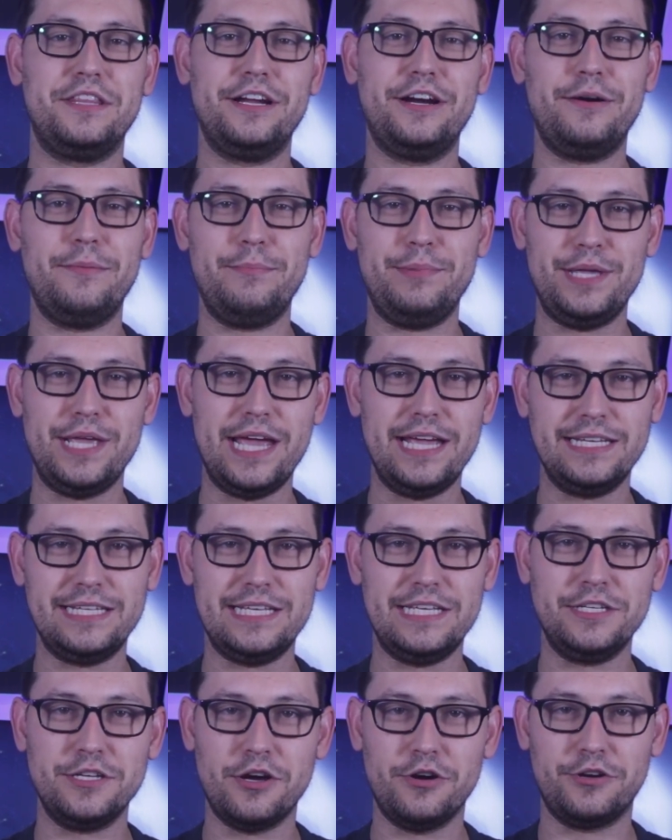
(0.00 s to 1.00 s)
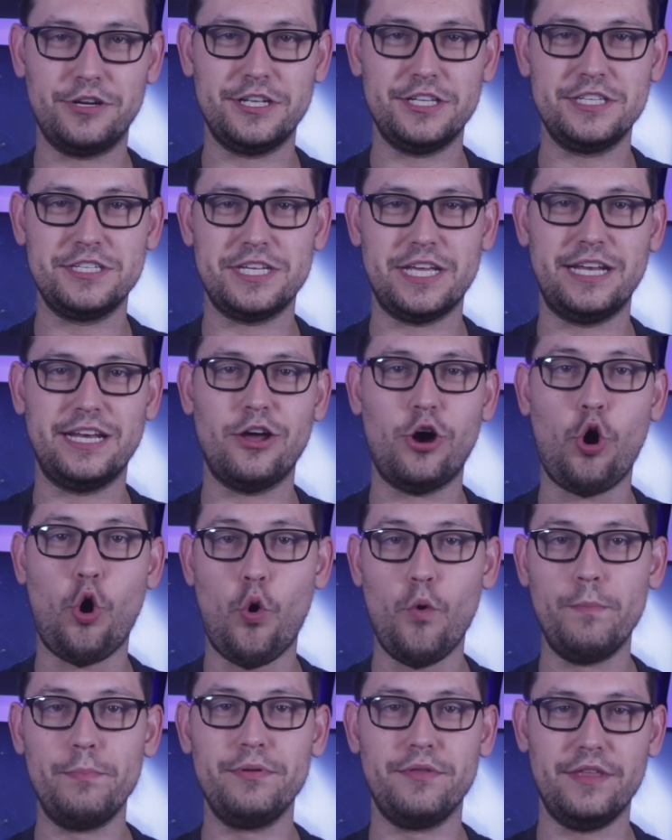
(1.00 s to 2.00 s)
their BAT tokens and
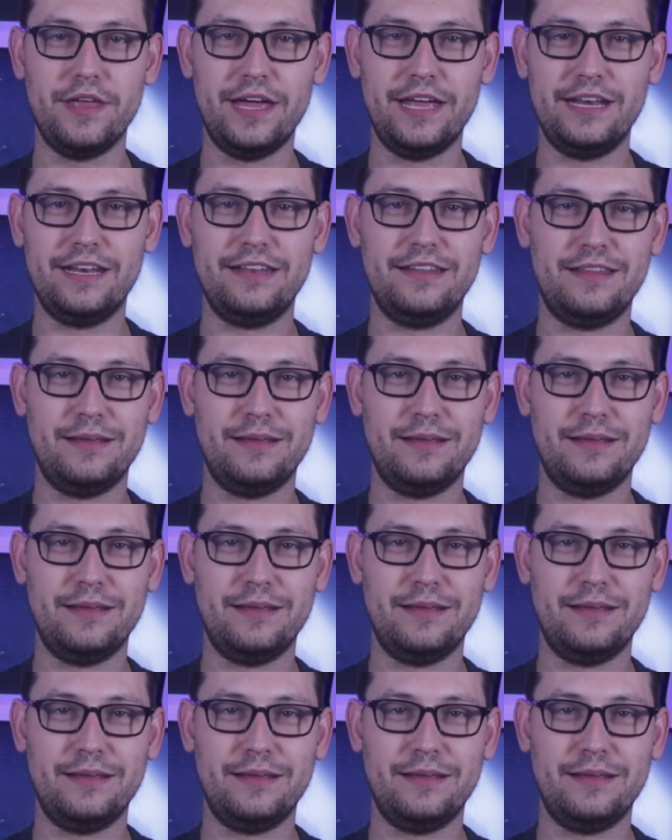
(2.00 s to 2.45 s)
hope that